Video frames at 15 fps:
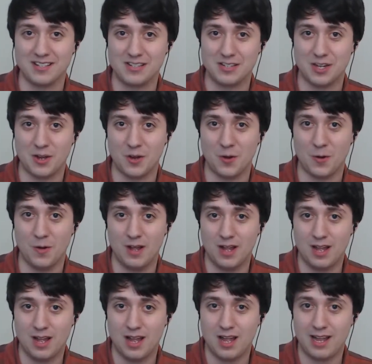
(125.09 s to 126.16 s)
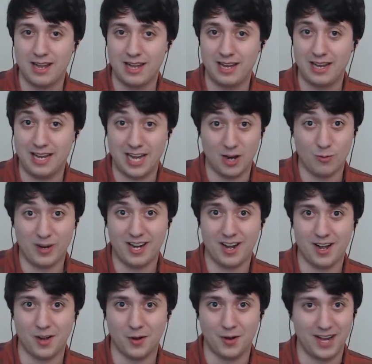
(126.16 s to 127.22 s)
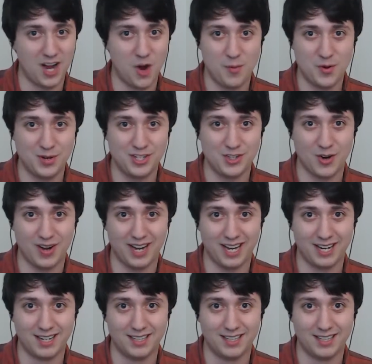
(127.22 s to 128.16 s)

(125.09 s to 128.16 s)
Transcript: so here we go. I hope you enjoy.